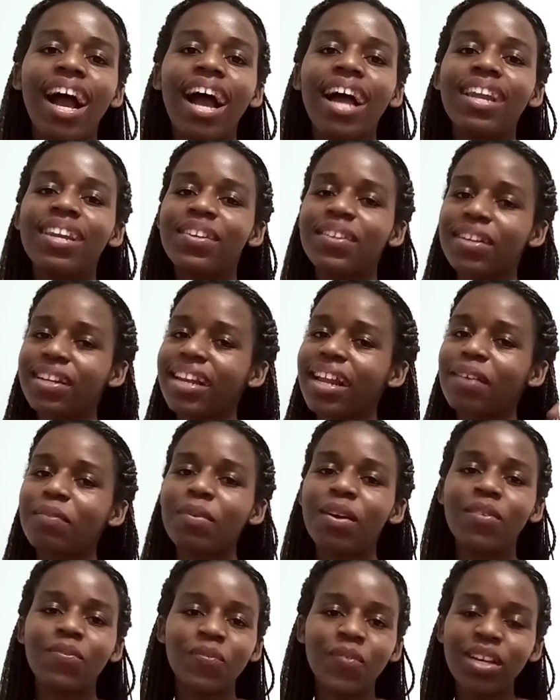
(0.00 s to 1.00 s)
I look like
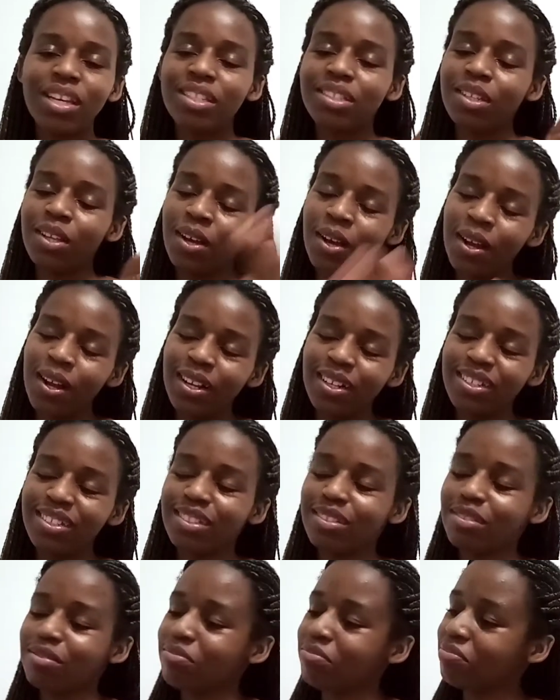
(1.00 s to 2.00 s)
my face hurt.
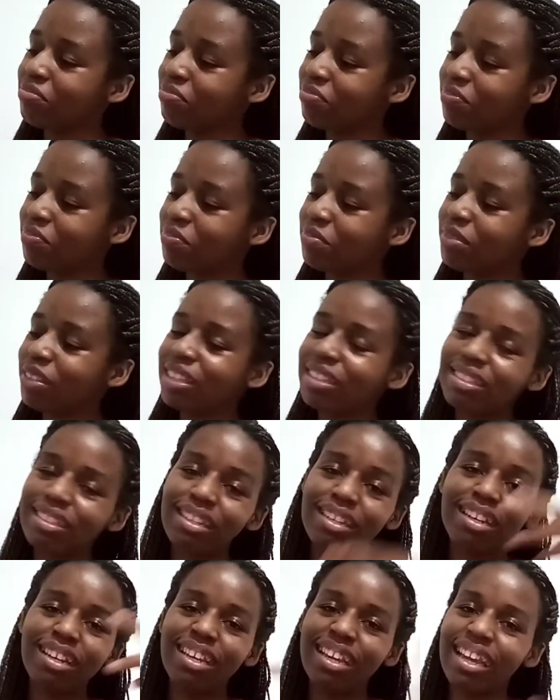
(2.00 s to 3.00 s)
He
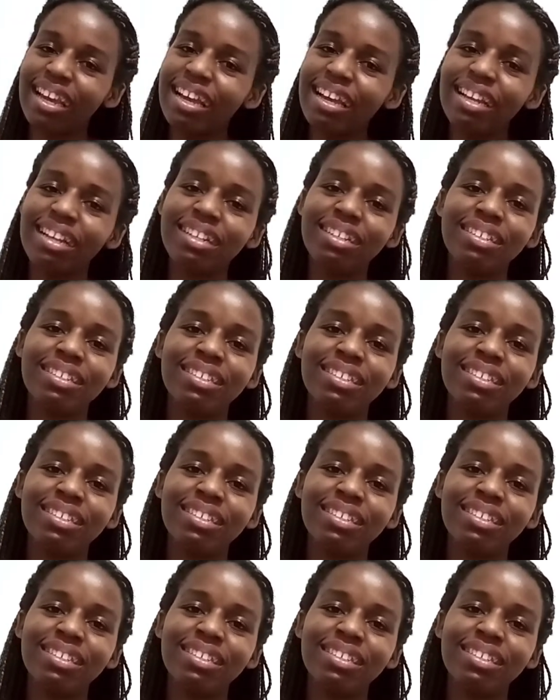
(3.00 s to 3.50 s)
said it again.